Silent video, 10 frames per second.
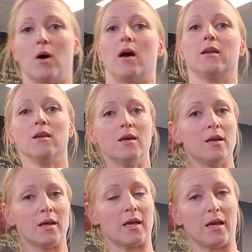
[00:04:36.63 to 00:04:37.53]
one
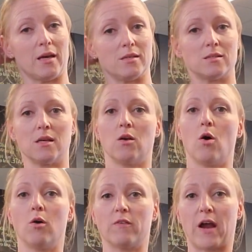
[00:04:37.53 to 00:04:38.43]
is an
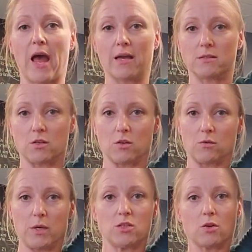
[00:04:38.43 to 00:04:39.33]
overhead. So you're going
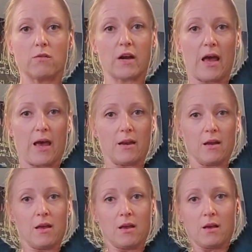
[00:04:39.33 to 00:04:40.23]
to reach overhead,
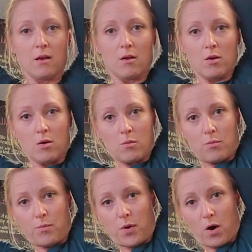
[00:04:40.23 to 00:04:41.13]

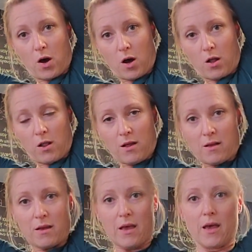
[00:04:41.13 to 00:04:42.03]
pull,
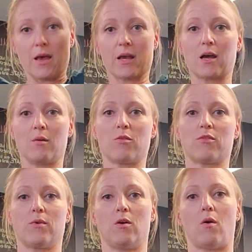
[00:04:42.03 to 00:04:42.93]
and come
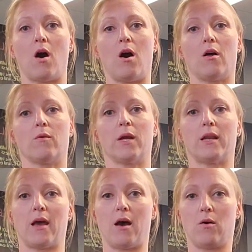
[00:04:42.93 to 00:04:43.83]
through. All the way
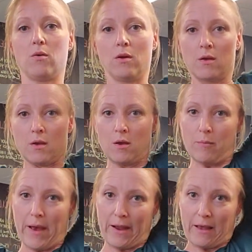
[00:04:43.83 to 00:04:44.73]
down,
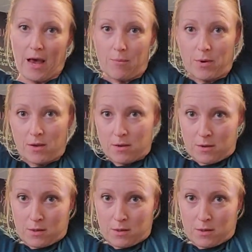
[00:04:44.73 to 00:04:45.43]
back up,